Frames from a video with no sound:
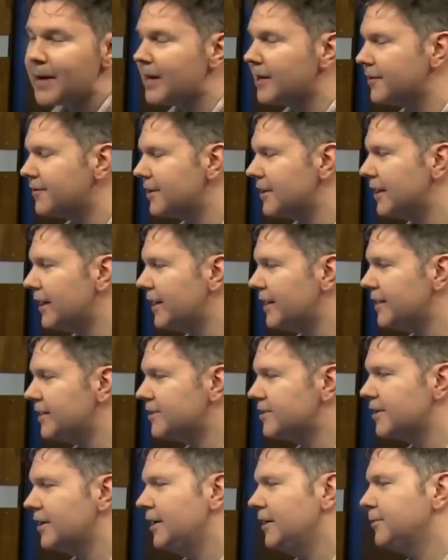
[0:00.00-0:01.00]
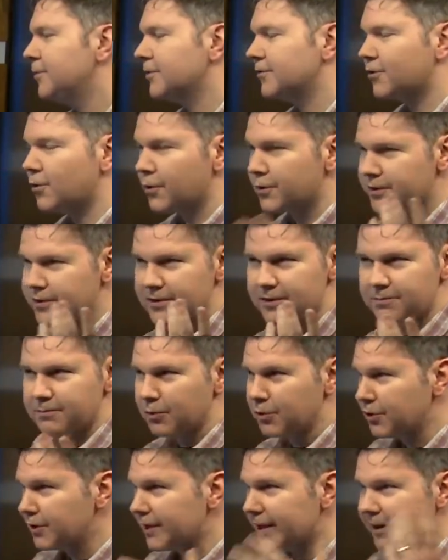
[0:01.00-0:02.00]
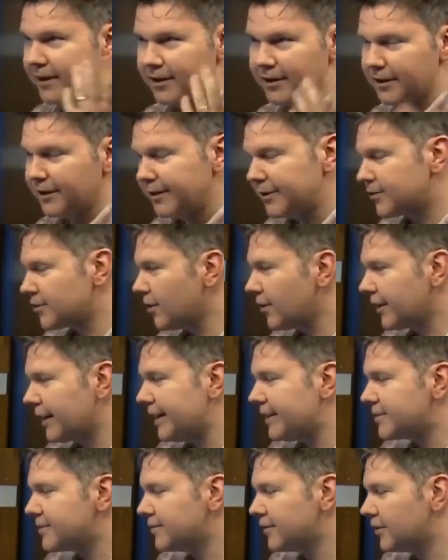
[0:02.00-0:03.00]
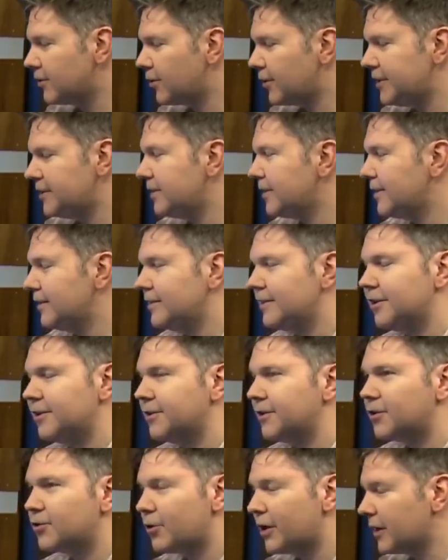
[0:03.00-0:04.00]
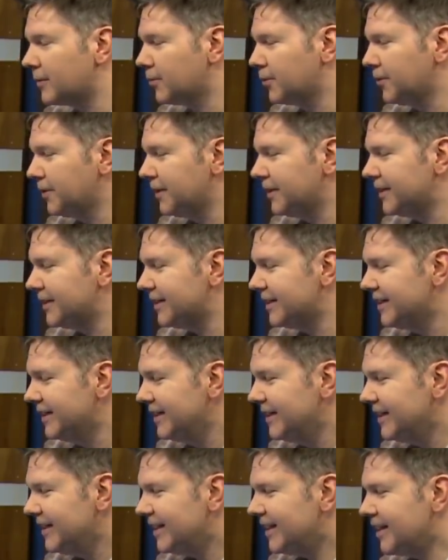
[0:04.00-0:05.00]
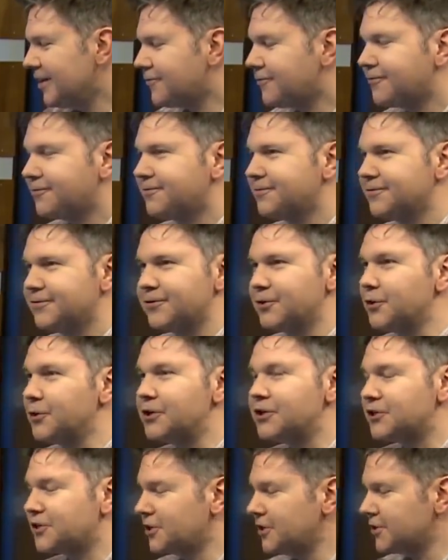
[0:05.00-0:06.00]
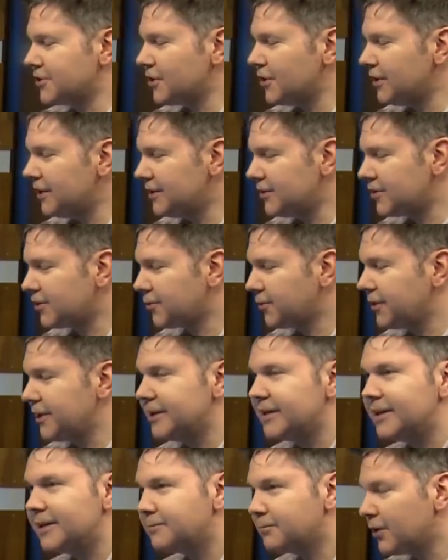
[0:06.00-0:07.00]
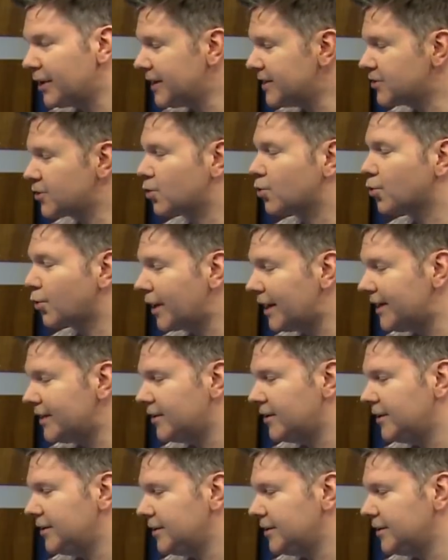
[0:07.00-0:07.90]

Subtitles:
of the 80s, but of course it's bullet hell, and there's all kinds of incredible flourishes on screen. It plays great on the